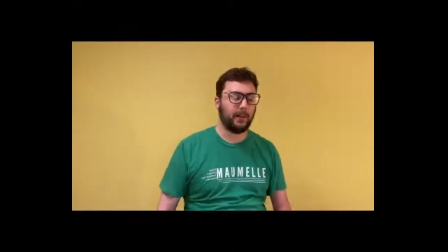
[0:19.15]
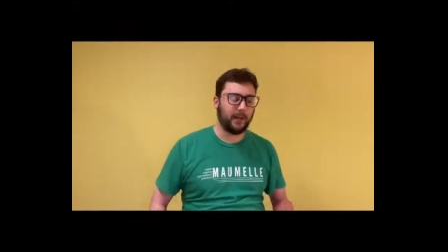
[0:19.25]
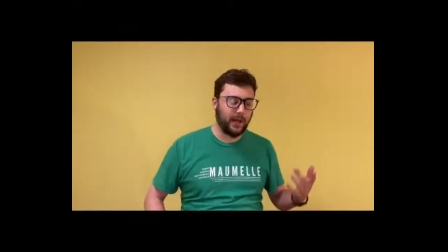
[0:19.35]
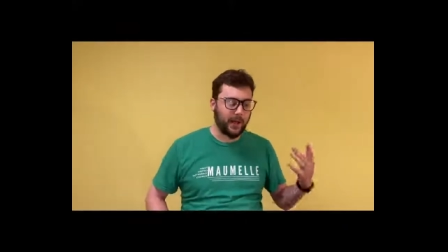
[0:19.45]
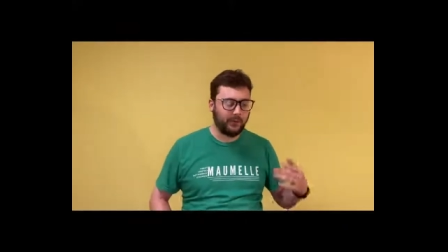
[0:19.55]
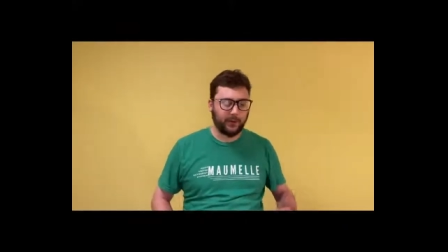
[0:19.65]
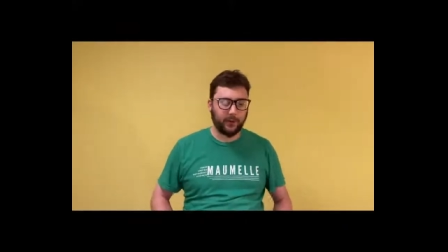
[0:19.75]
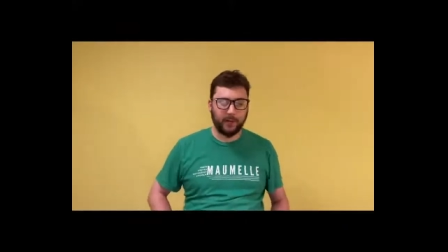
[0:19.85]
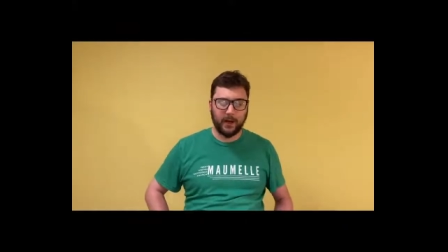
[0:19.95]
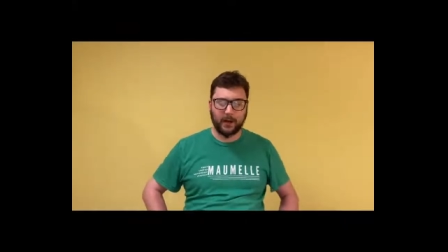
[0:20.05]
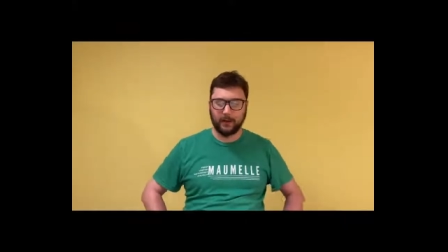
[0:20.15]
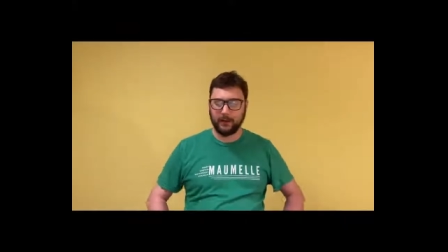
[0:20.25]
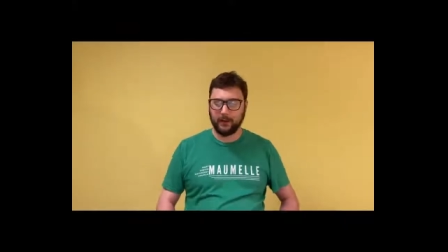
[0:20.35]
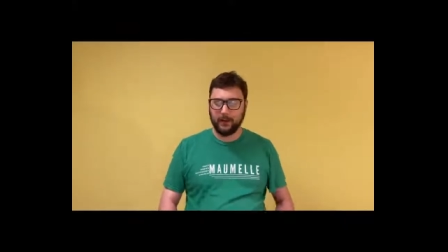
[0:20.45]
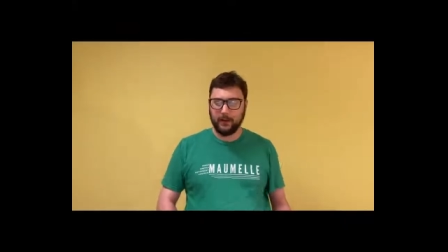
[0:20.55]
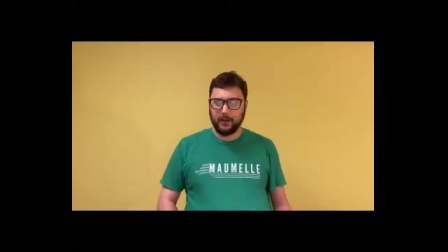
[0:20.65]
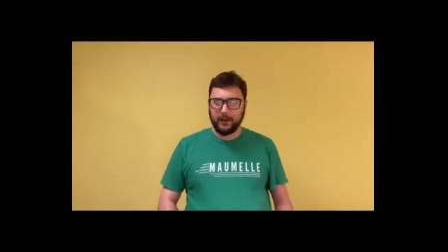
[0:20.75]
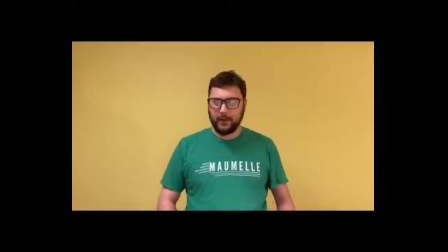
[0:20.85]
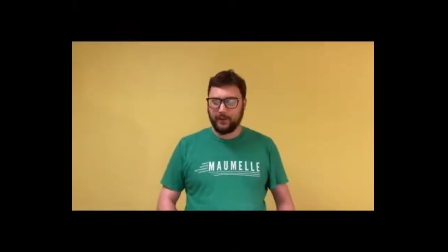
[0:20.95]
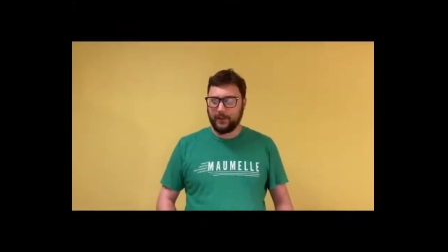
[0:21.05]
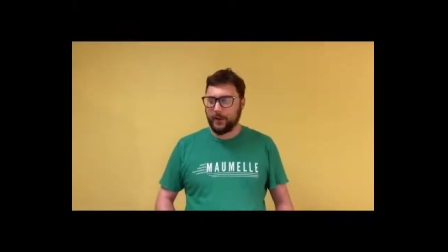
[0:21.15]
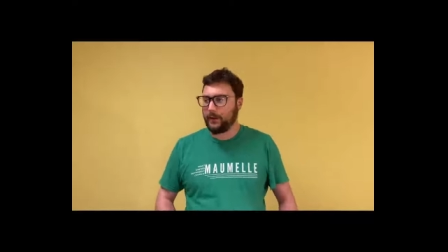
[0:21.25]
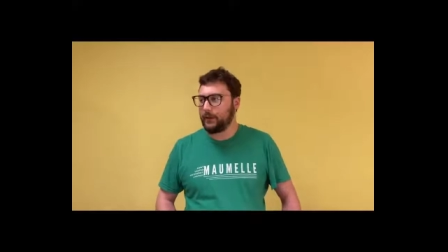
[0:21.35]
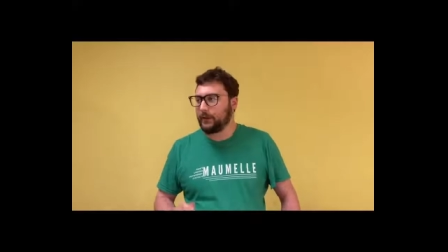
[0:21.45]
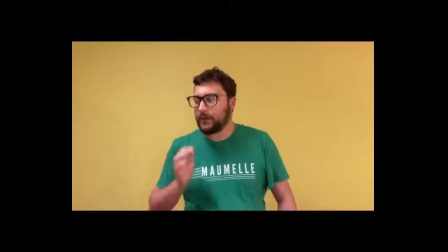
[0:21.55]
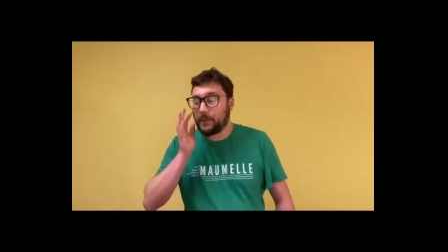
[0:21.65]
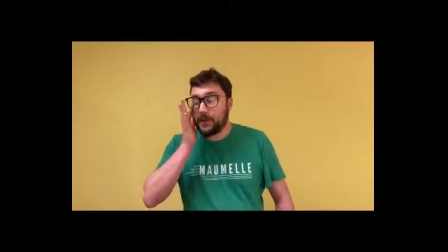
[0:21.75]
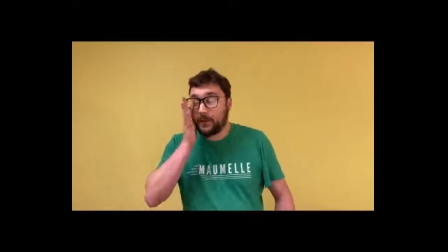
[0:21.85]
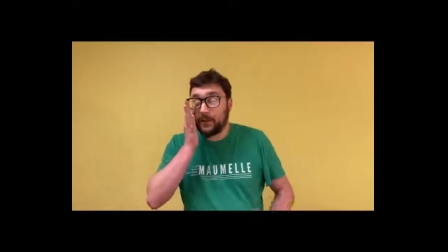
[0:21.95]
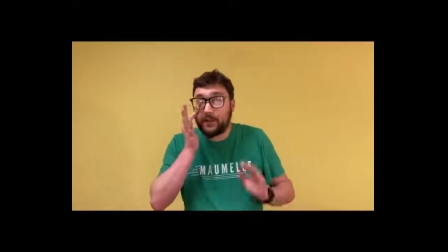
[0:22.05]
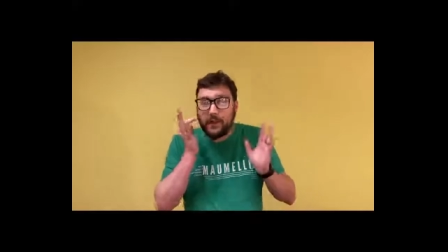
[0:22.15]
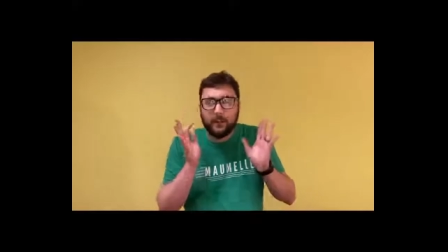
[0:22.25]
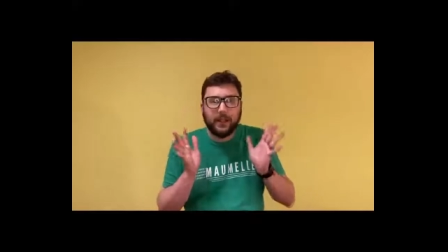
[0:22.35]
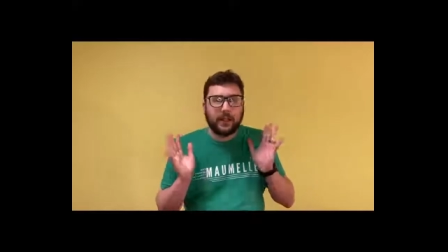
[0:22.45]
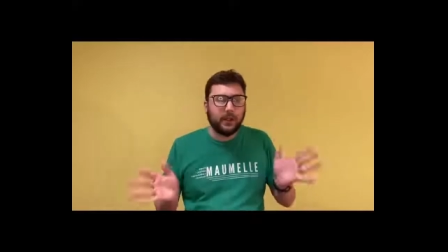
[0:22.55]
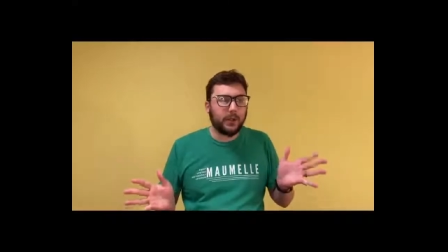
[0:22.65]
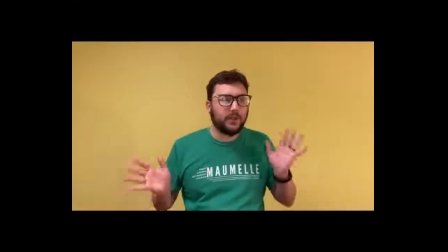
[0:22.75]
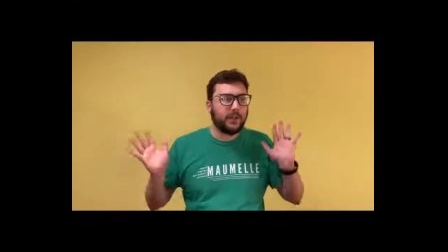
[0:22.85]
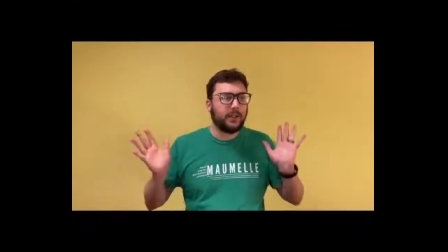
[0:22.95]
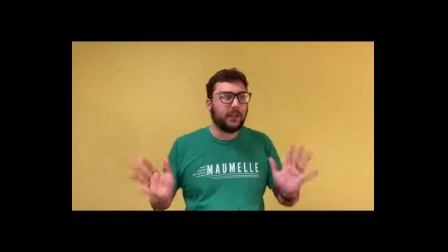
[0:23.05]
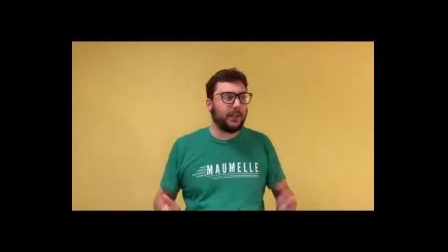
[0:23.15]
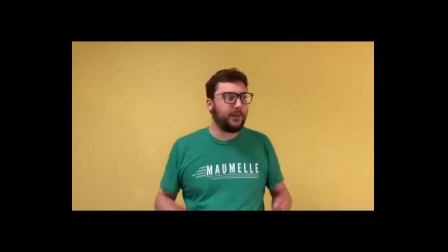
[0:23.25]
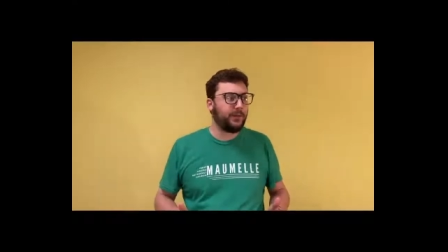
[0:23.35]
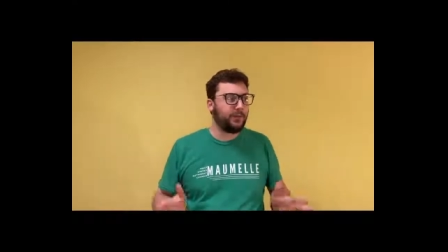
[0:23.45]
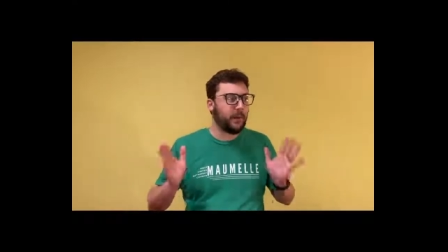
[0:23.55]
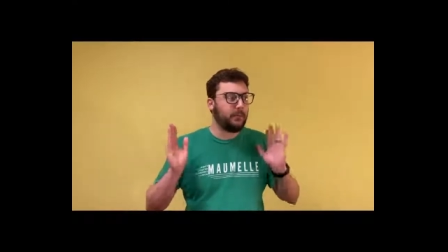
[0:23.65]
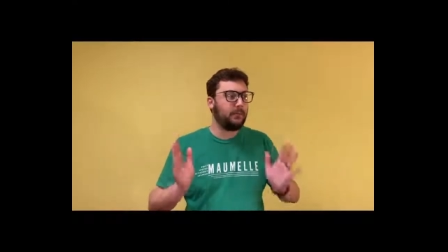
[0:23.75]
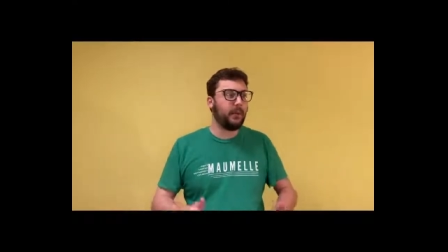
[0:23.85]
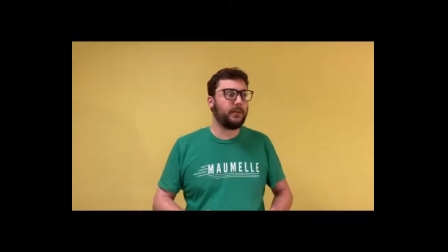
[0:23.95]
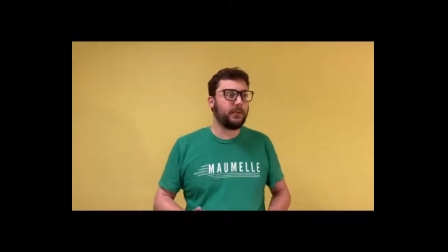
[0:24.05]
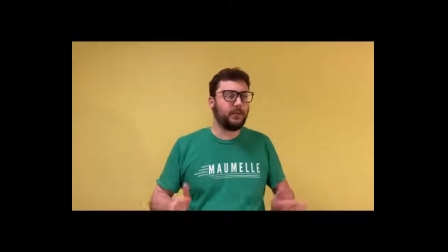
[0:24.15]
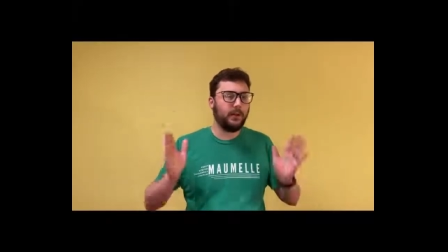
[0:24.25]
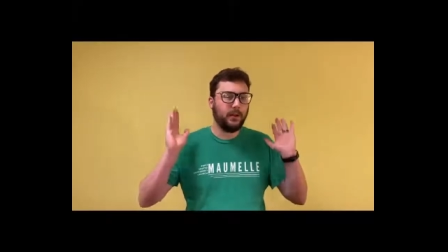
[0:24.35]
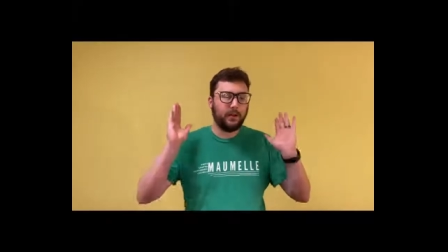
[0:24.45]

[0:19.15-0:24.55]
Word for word: I'm gonna have to go back and and find a, something something good to give my mother